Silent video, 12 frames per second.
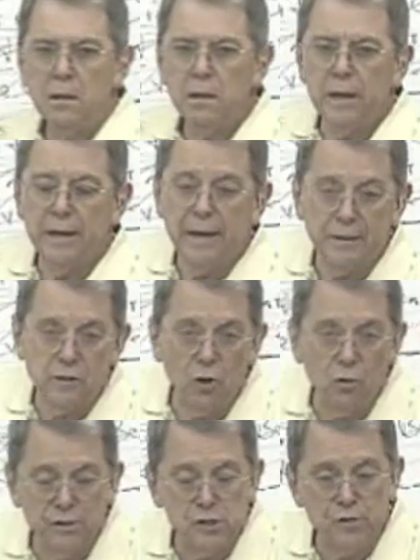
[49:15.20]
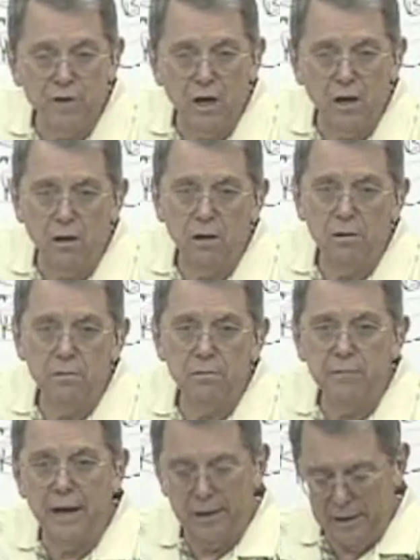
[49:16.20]
And I told this fella
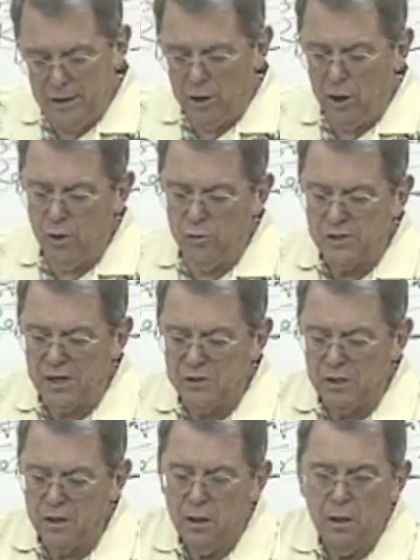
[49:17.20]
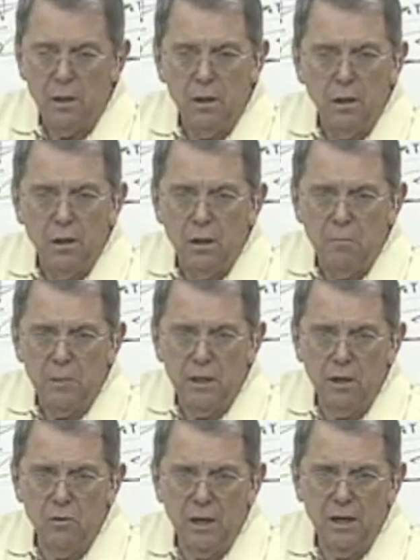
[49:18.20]
down there at Lowe's, I said,
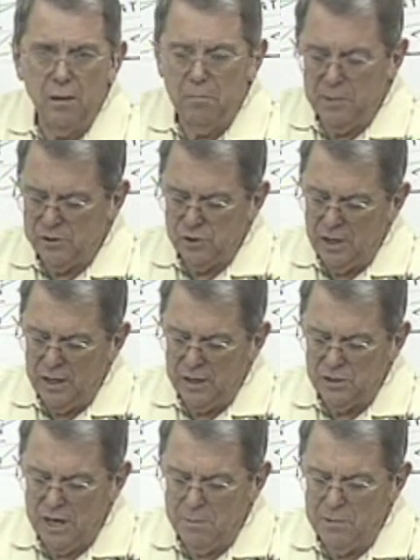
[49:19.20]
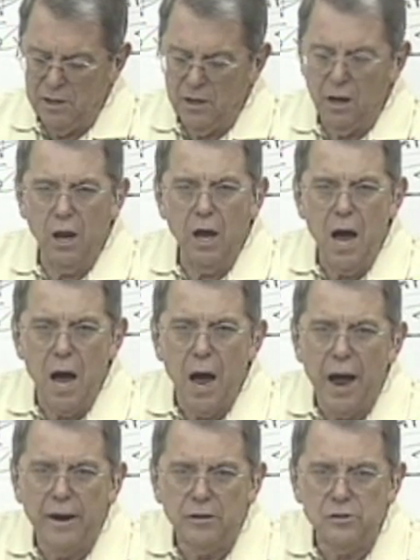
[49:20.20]
Billy Graham is a nice guy, but he
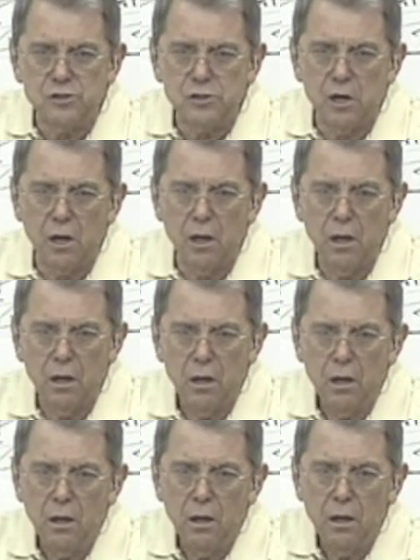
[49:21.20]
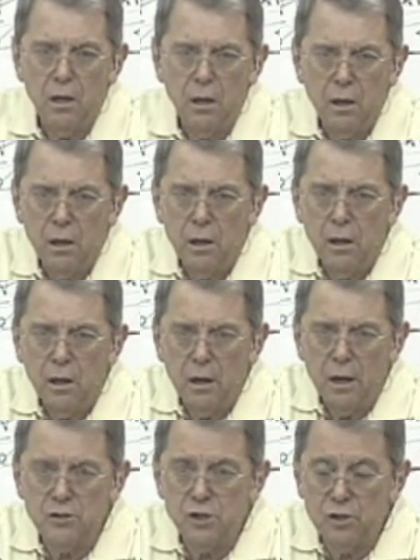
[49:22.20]
lies.
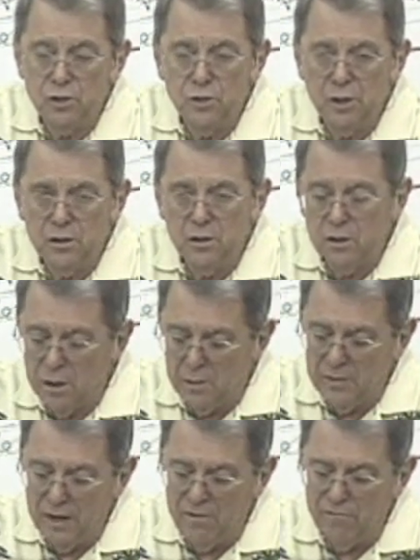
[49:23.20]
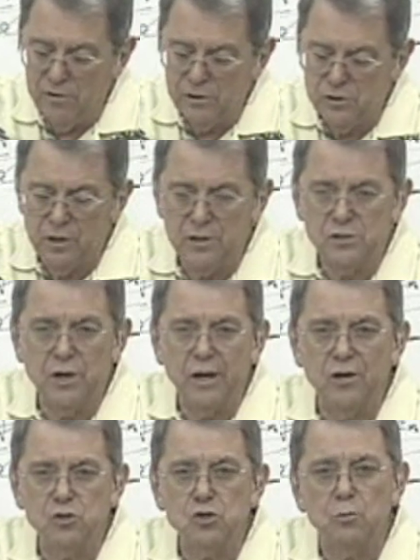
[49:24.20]
I said, you need to come down and visit us and
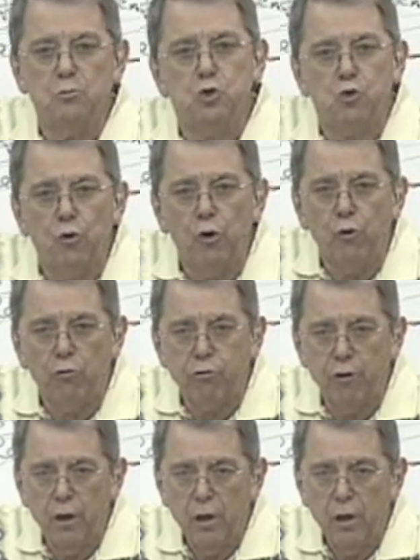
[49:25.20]
hear some truth.